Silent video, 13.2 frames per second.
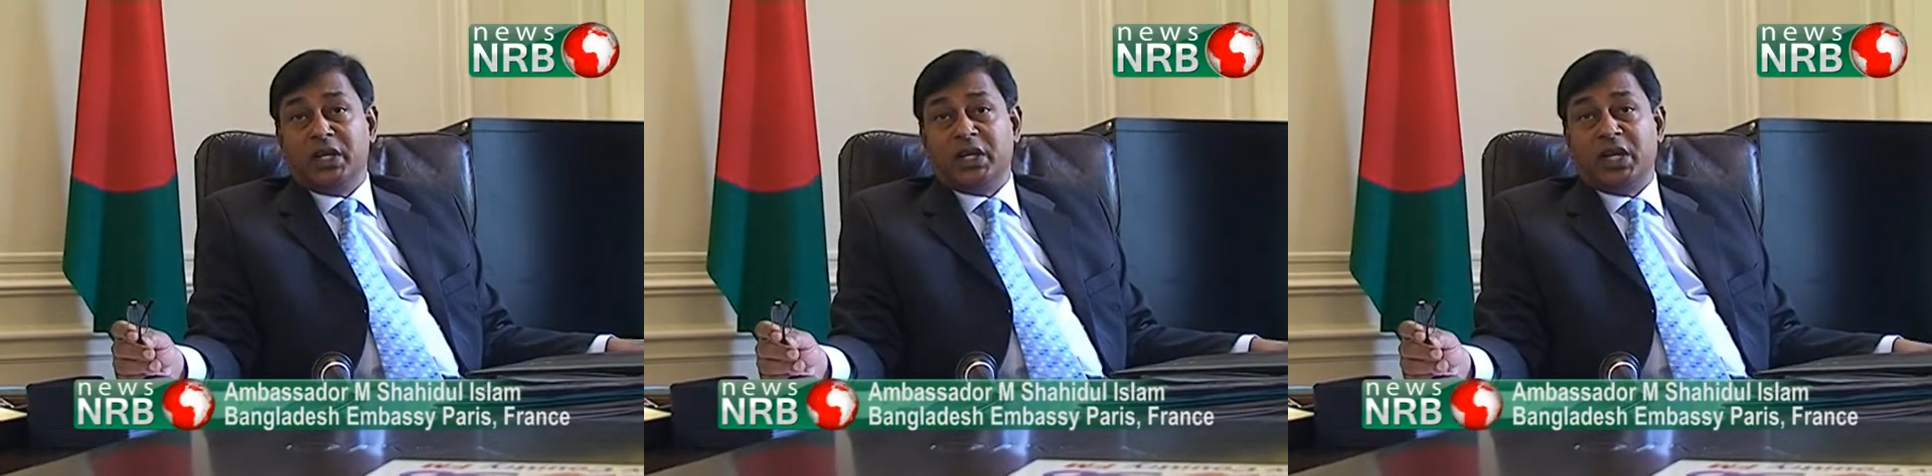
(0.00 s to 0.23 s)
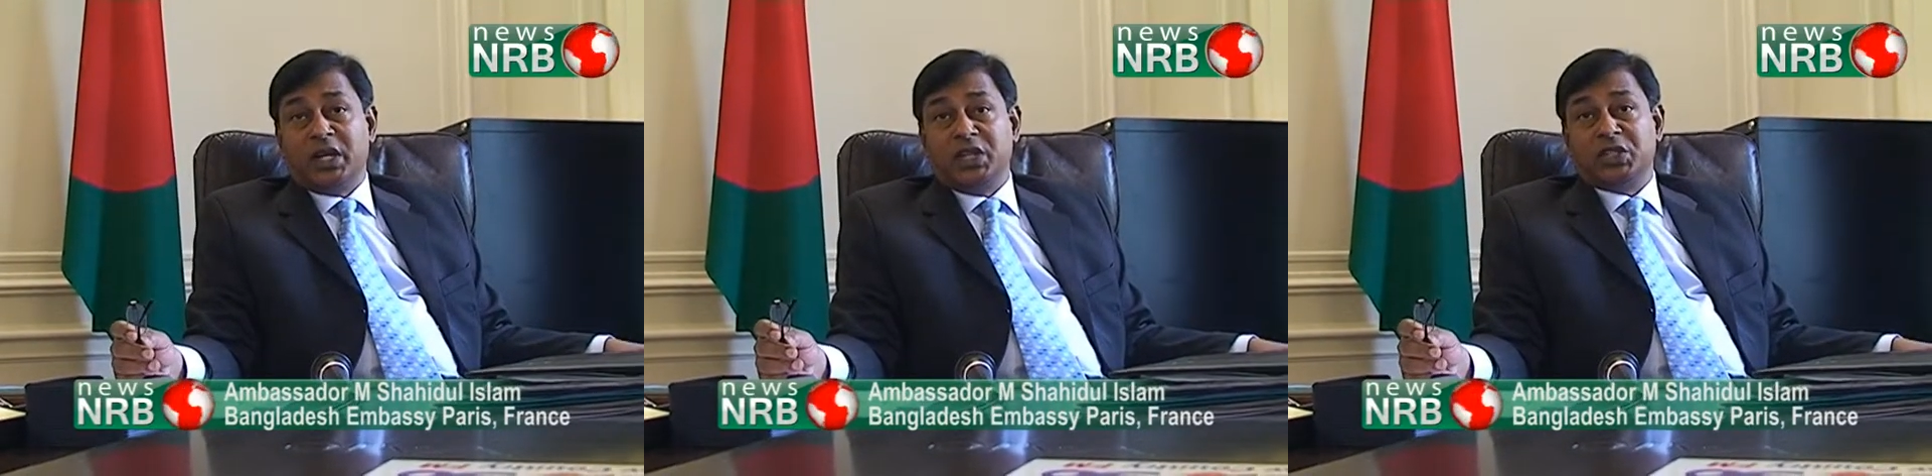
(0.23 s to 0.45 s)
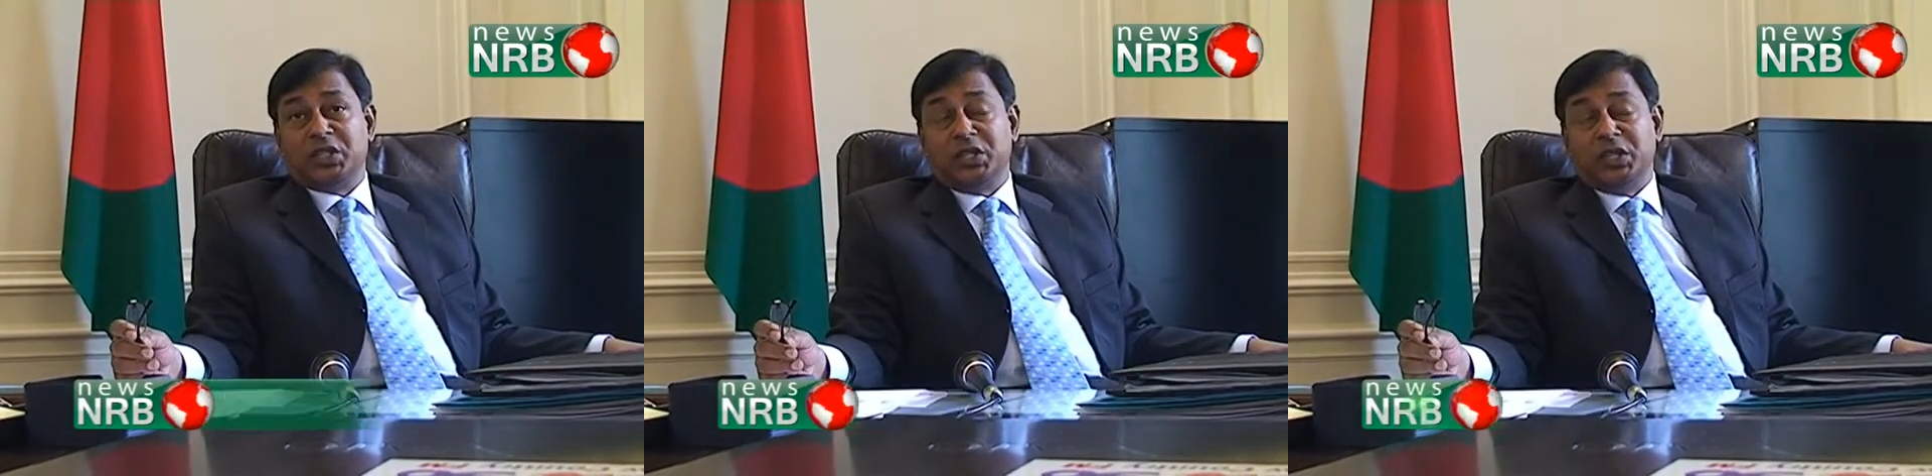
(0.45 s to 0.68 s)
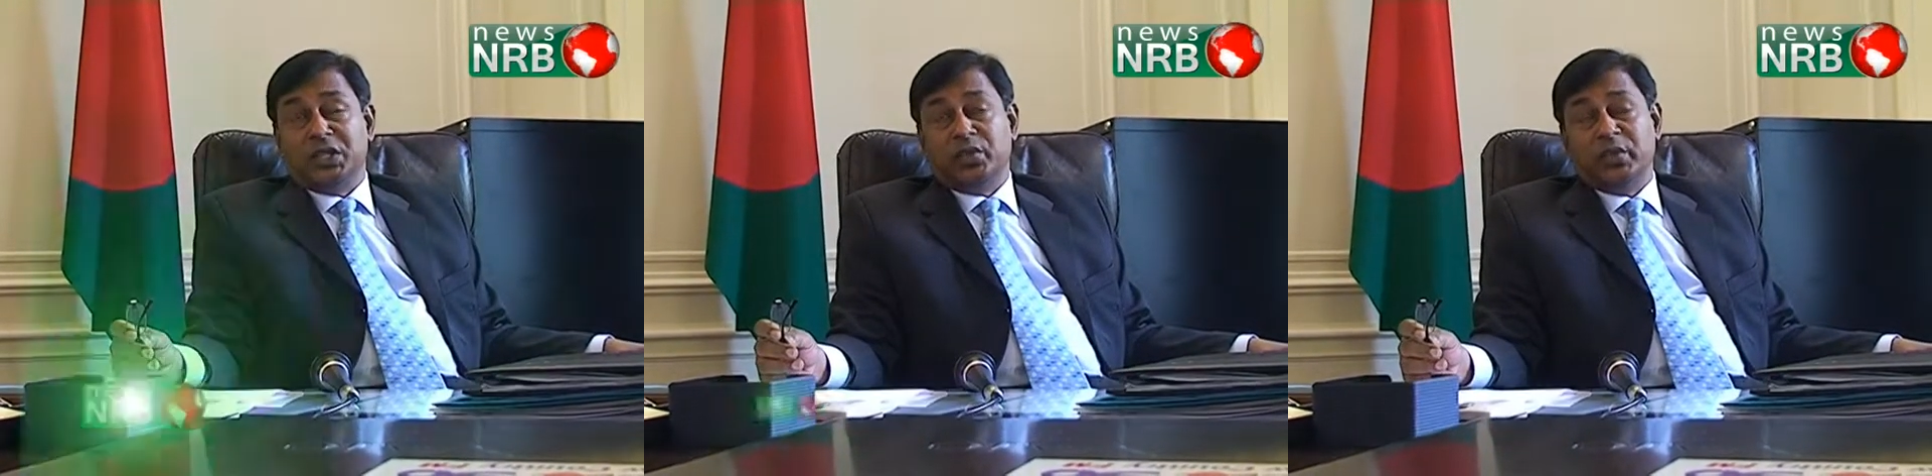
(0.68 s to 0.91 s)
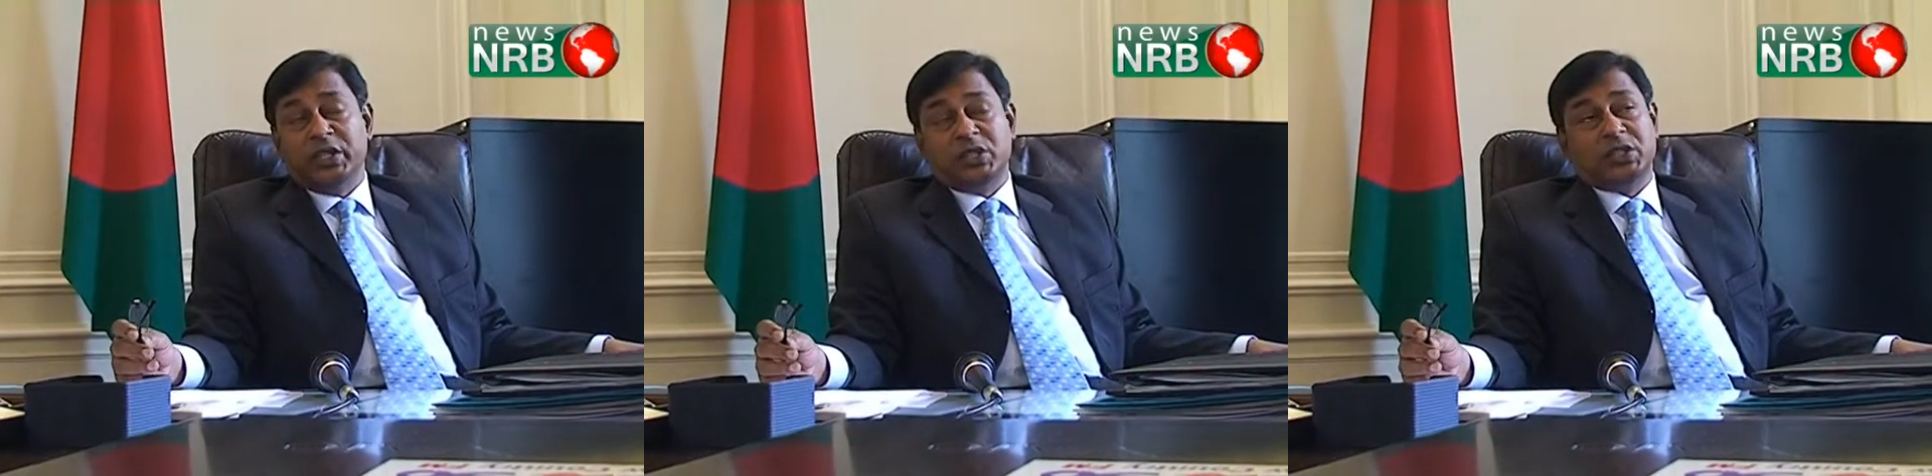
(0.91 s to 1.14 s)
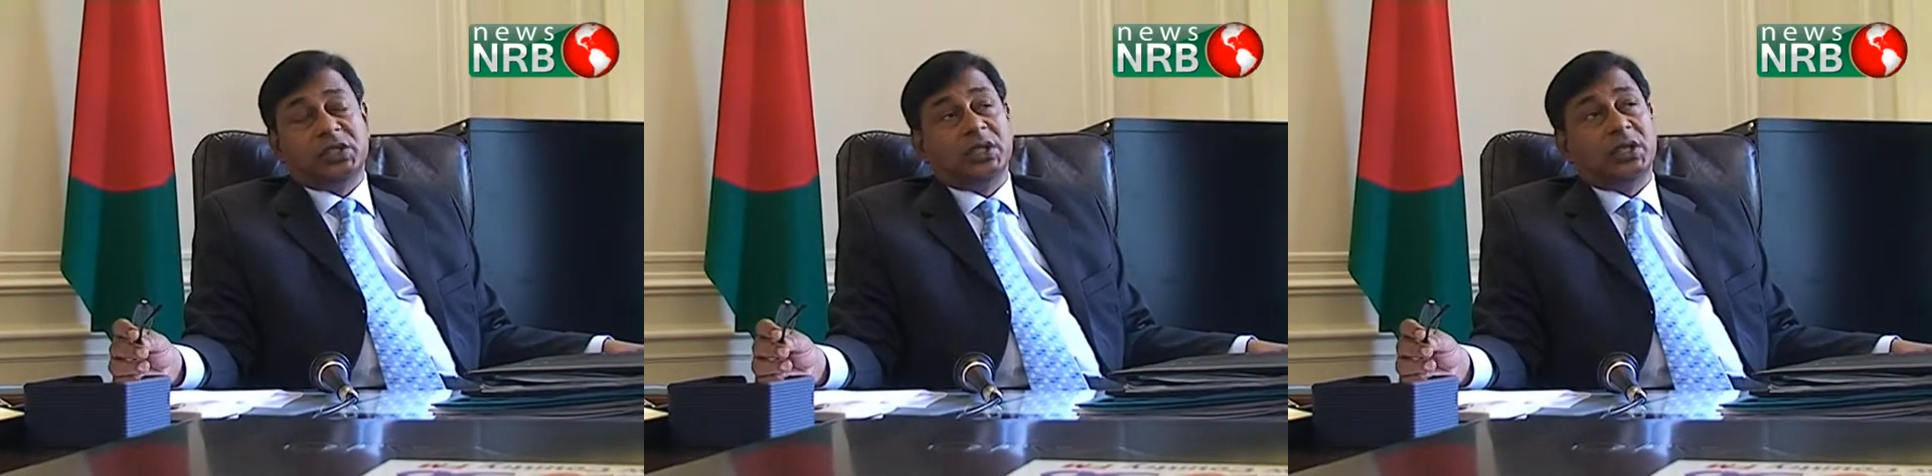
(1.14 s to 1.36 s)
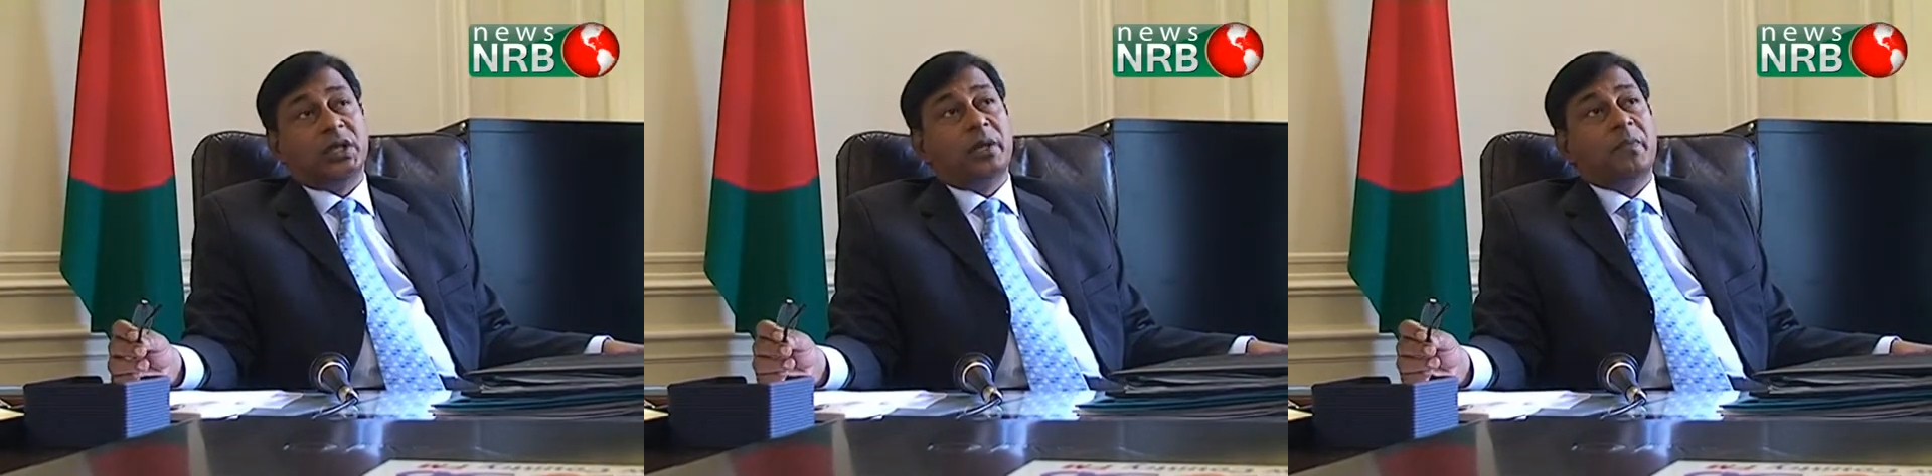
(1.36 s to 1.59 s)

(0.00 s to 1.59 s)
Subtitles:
declaration in which